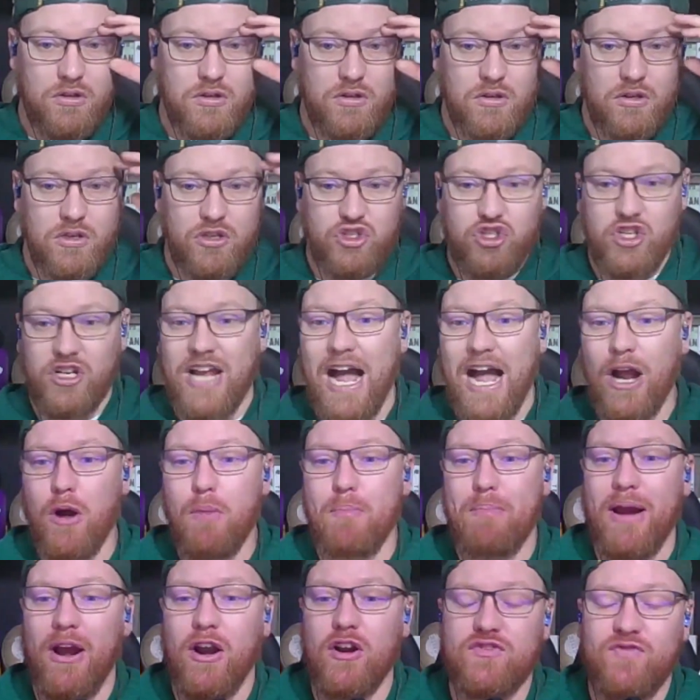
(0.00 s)
Chicago
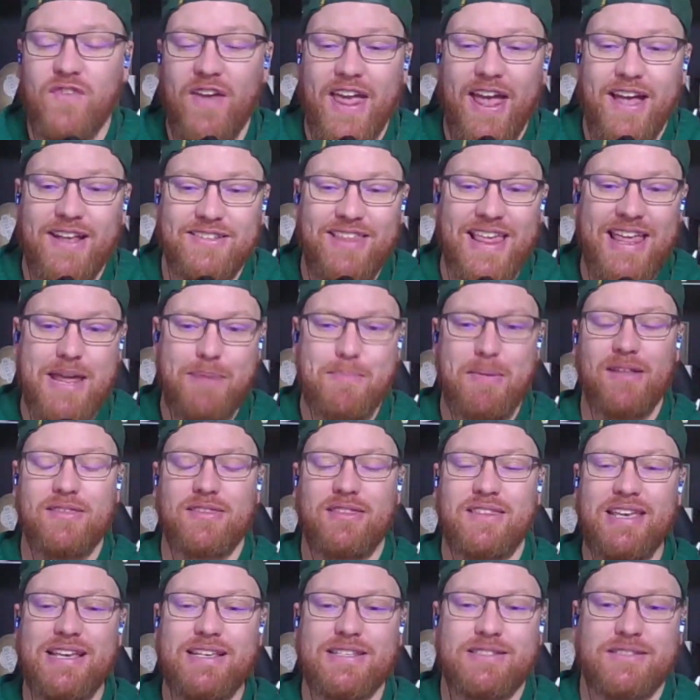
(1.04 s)
Bears fans, think about
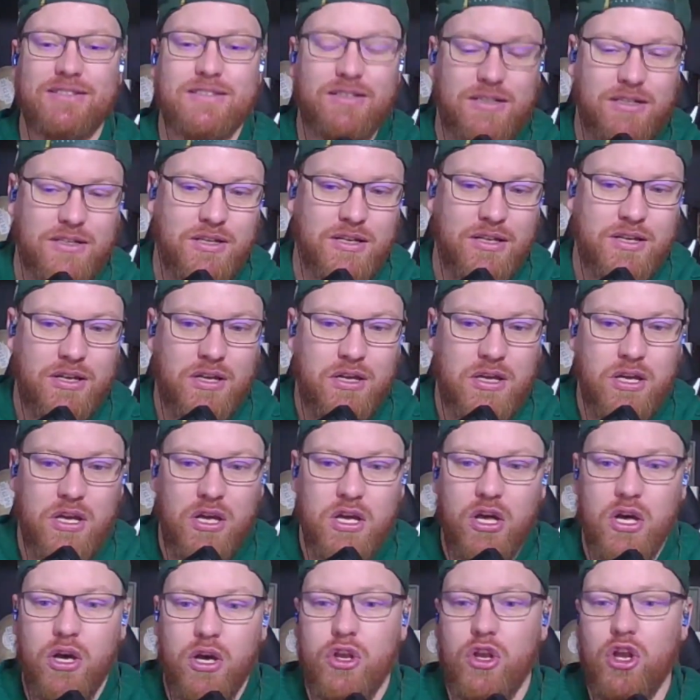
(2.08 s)
this.
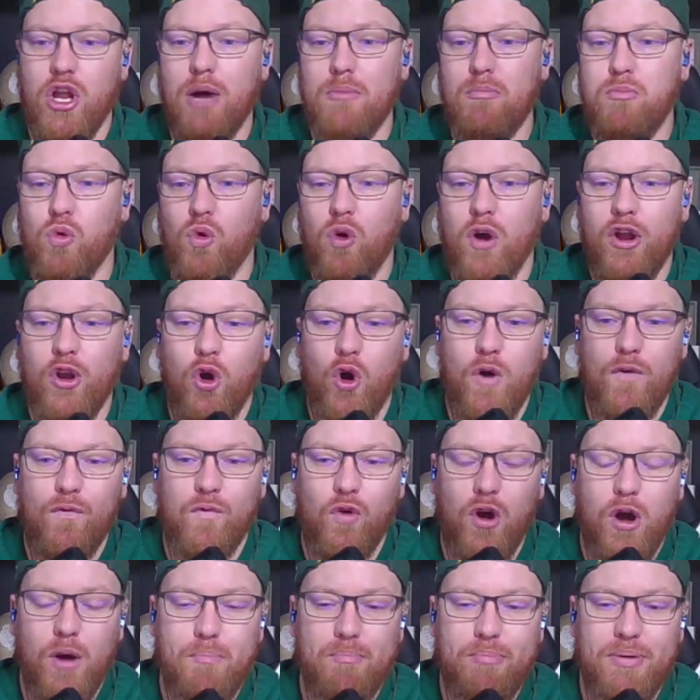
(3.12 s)
Number one
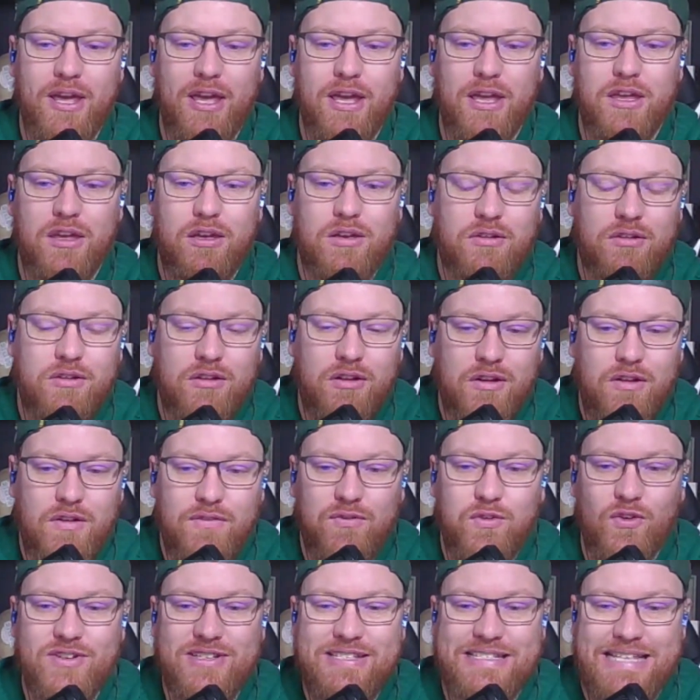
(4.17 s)
overall pick
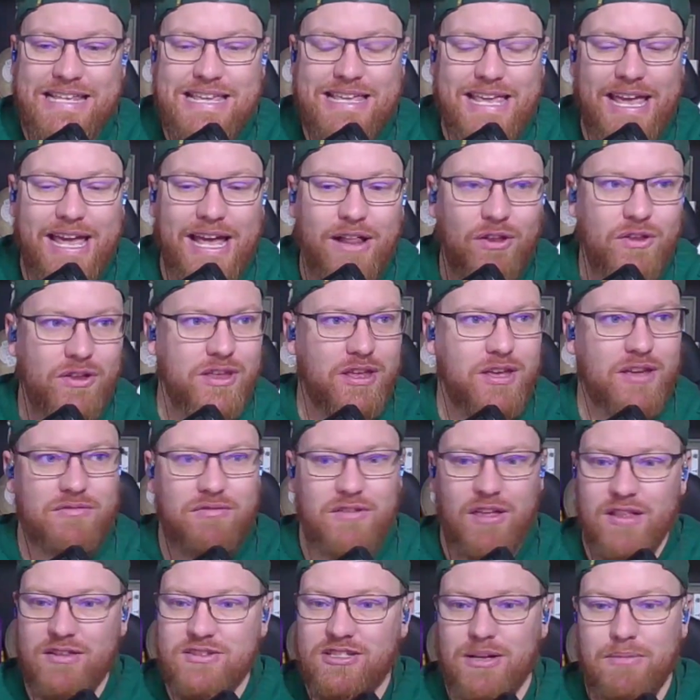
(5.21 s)
for Zeke Elliott
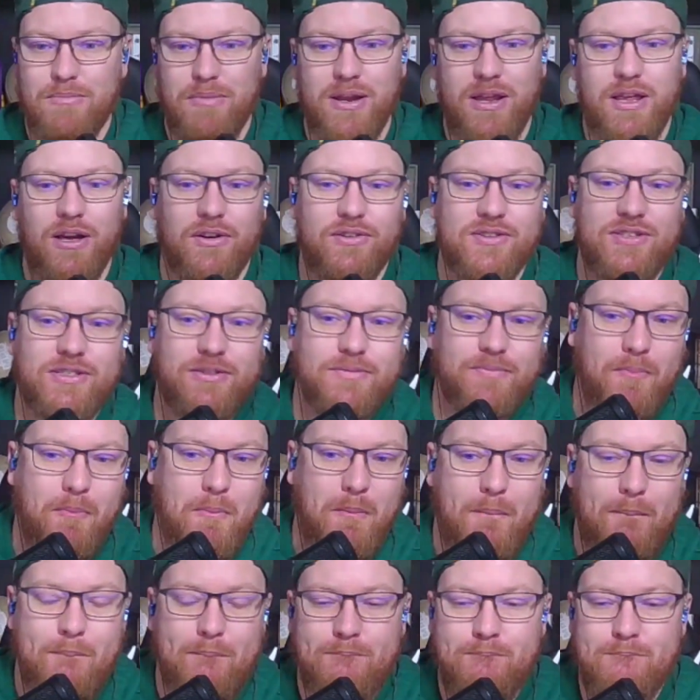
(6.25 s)
and somebody else.
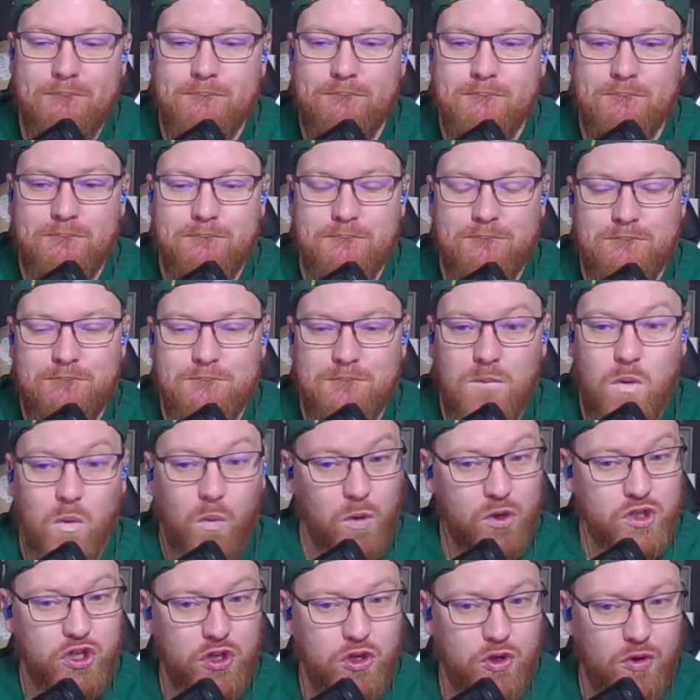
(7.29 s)

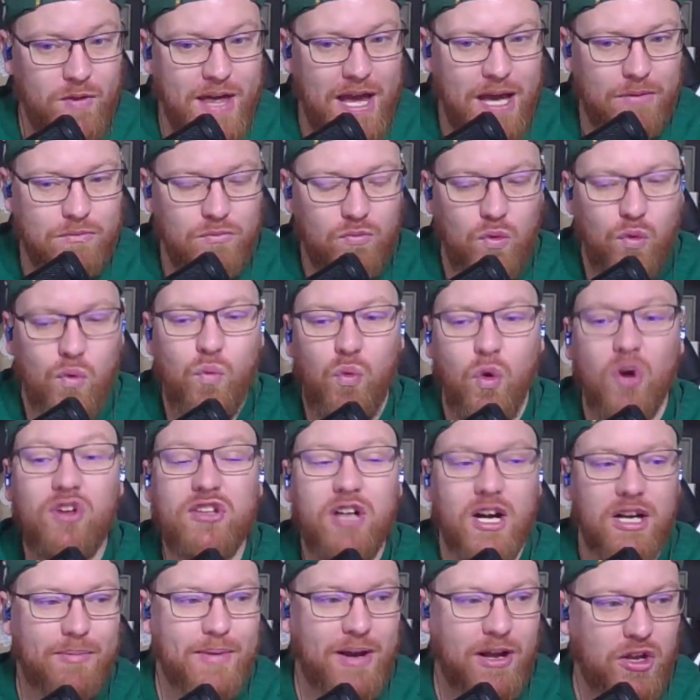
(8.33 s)
Would you do that? We'll
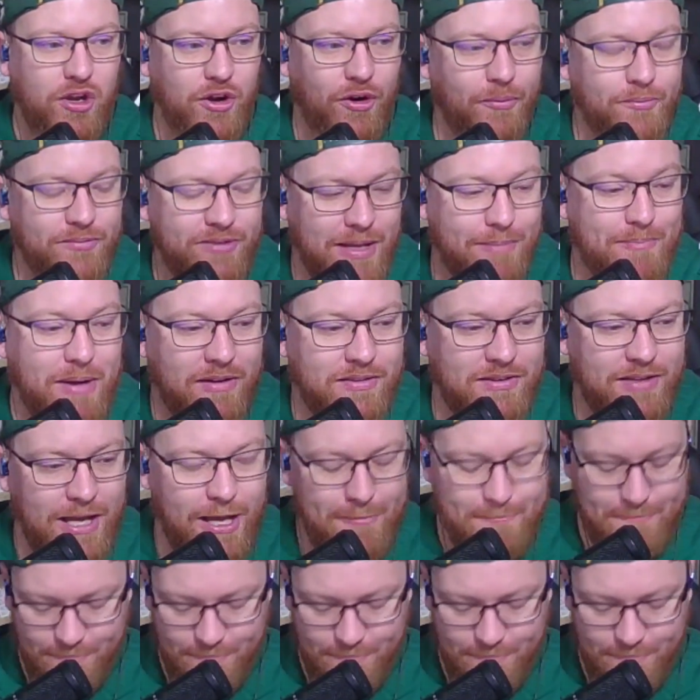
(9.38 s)
talk about Combs about that.